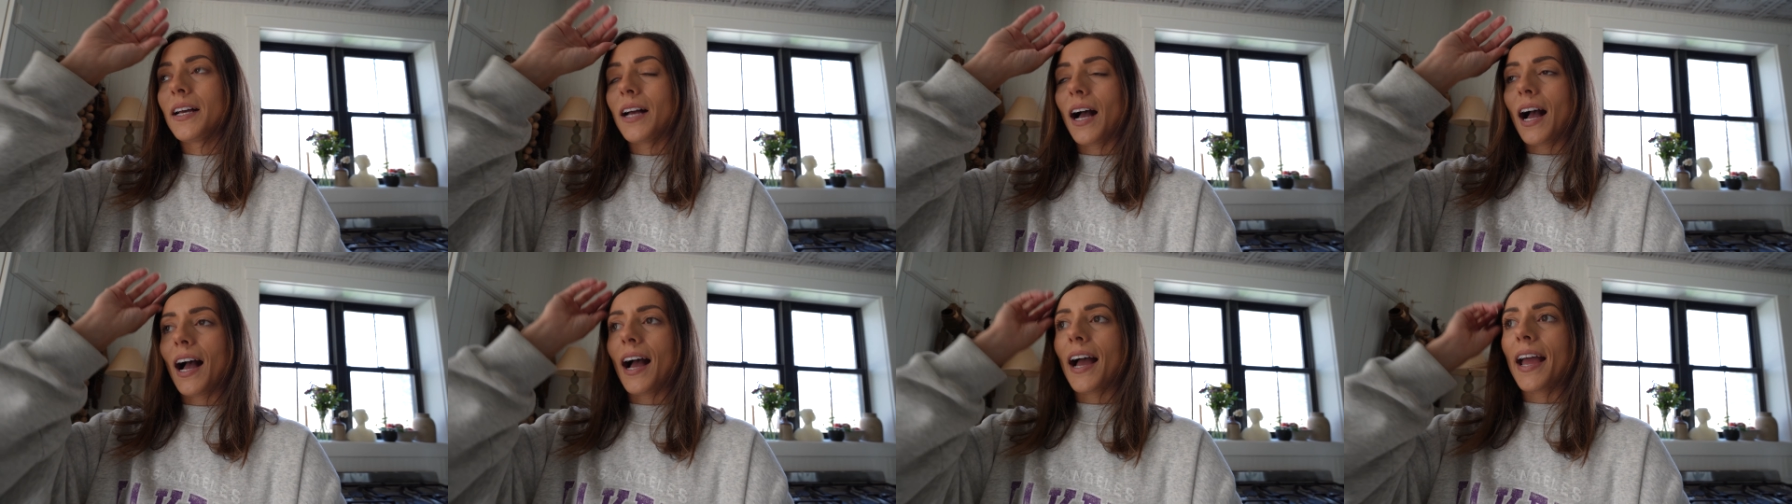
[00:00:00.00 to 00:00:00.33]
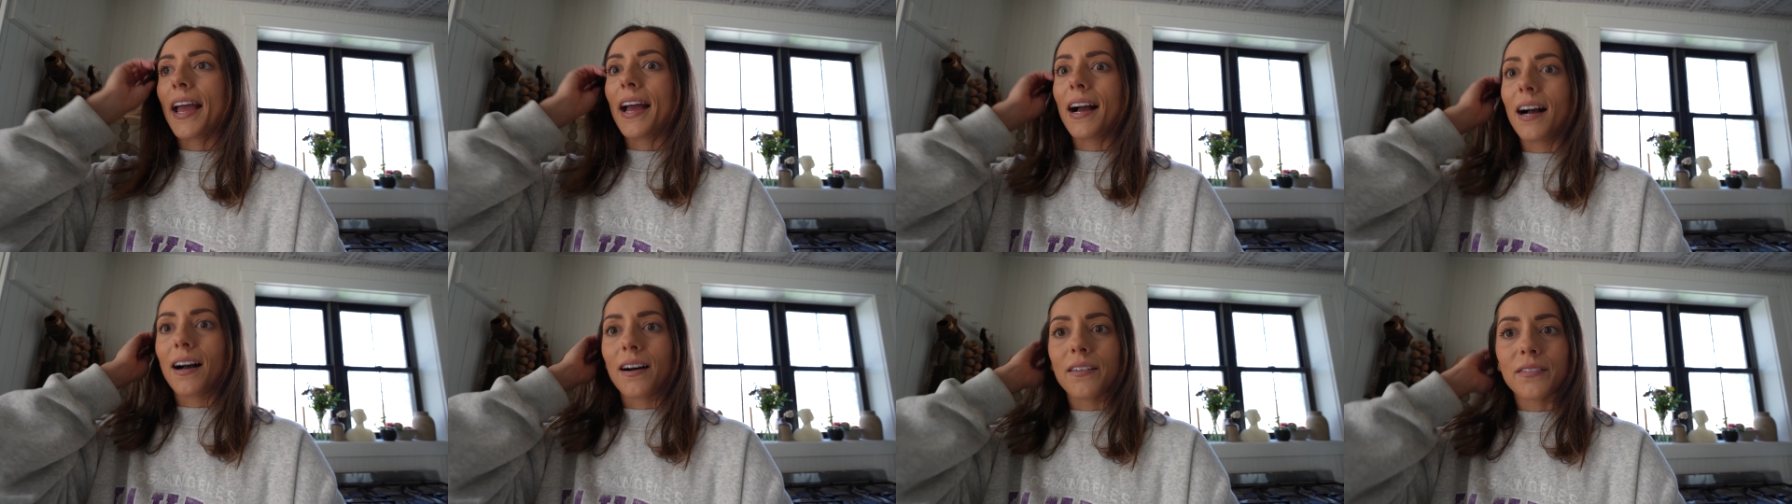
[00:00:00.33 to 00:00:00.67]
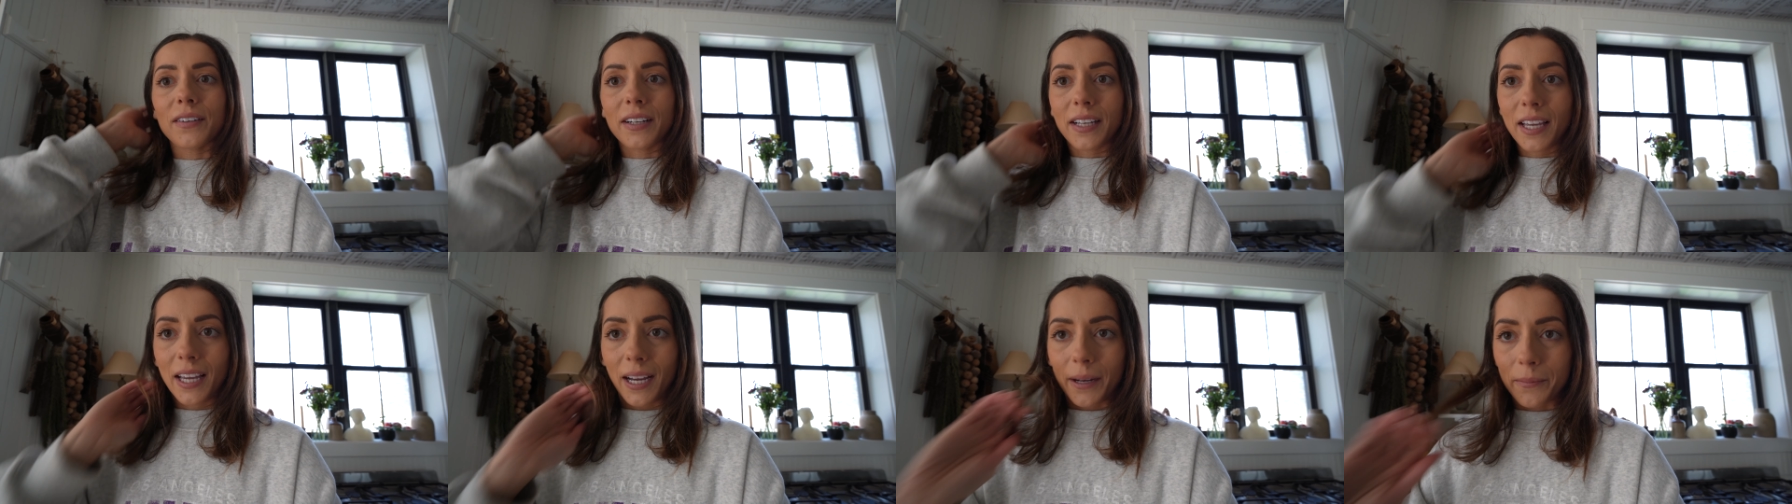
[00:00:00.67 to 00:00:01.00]
I have
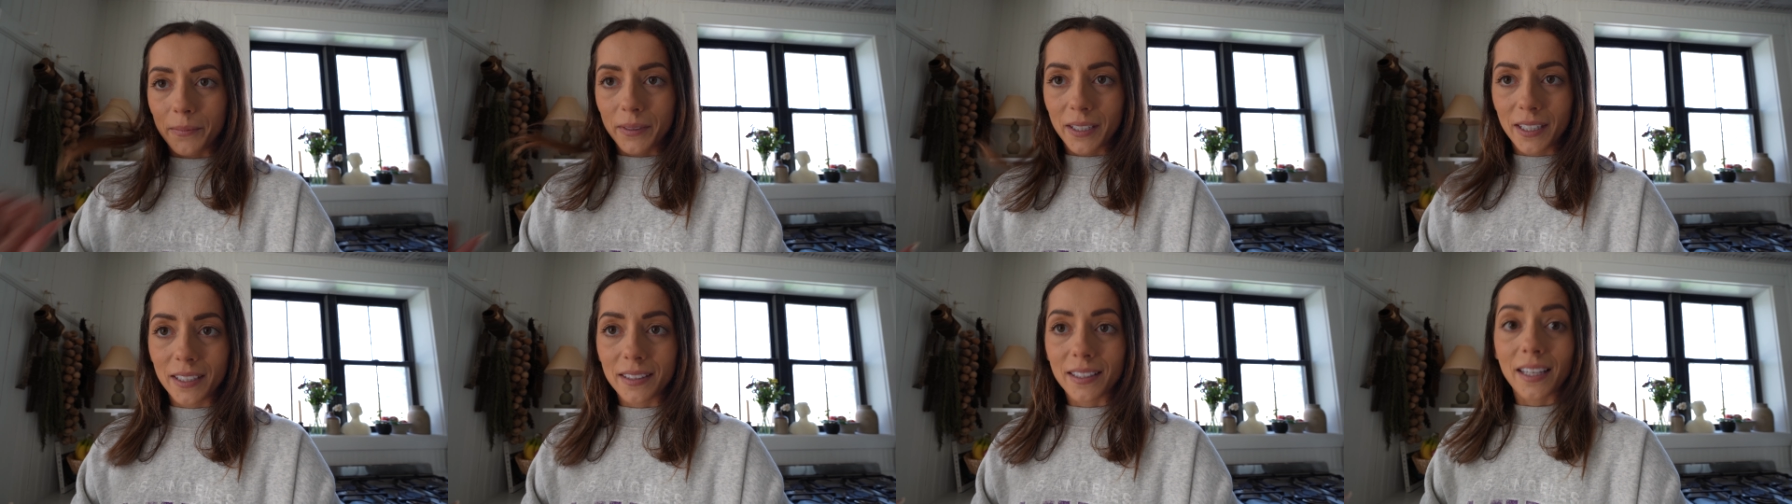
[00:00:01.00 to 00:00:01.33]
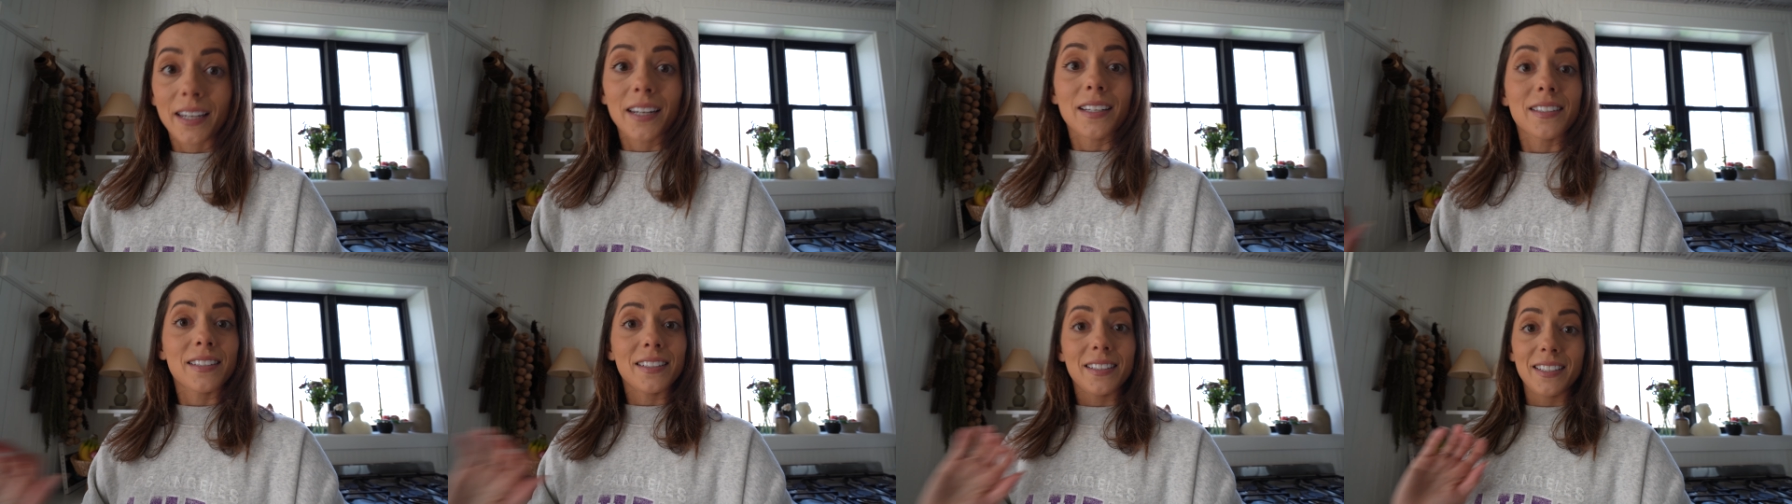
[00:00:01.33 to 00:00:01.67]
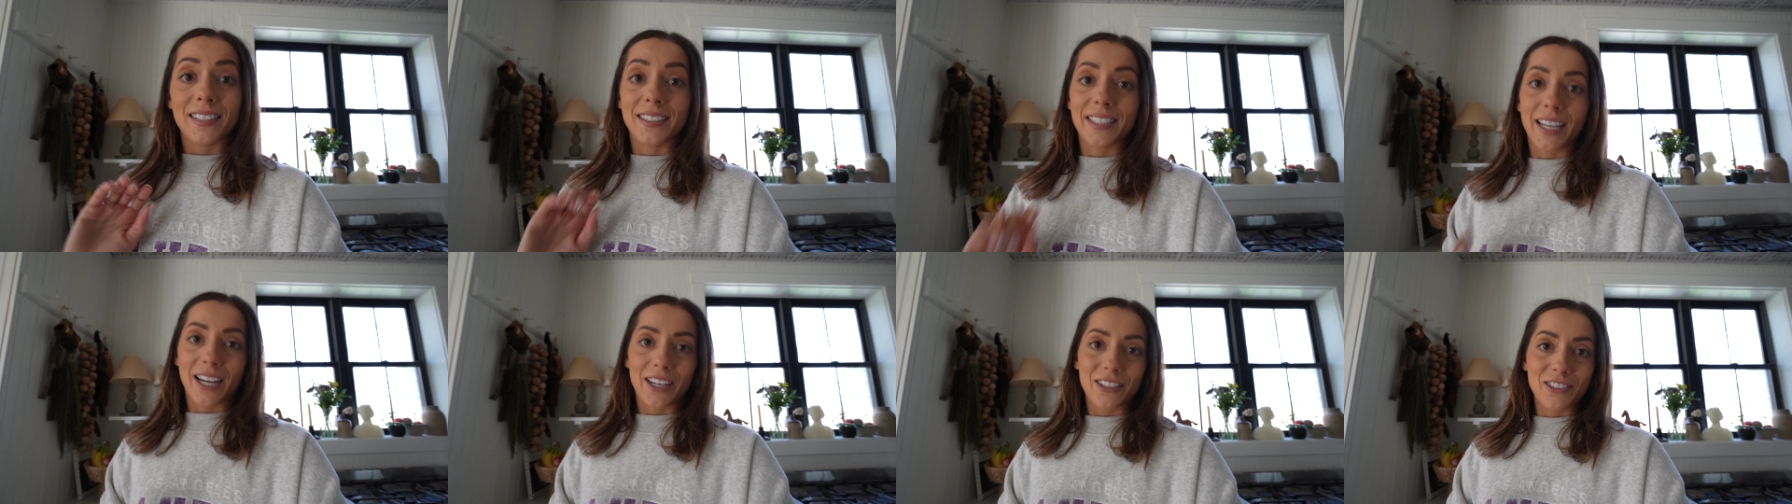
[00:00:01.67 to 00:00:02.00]
a cabinet that is a
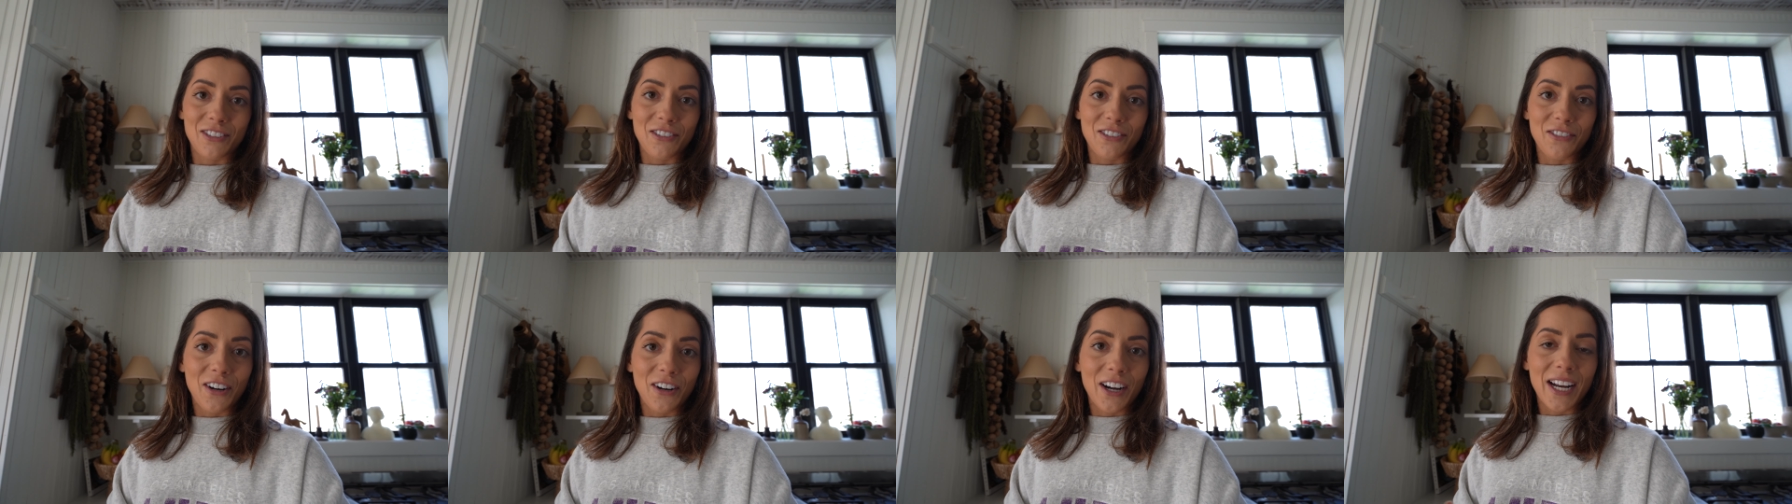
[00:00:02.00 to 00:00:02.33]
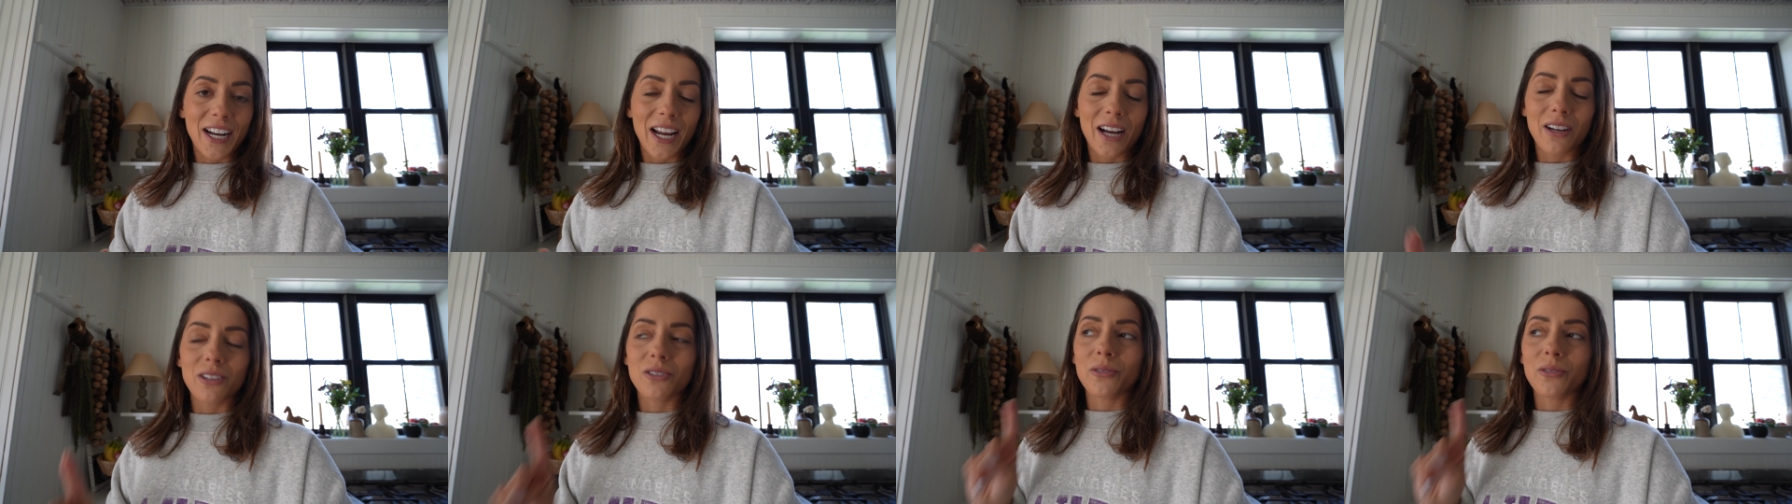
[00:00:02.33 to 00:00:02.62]
disaster right now,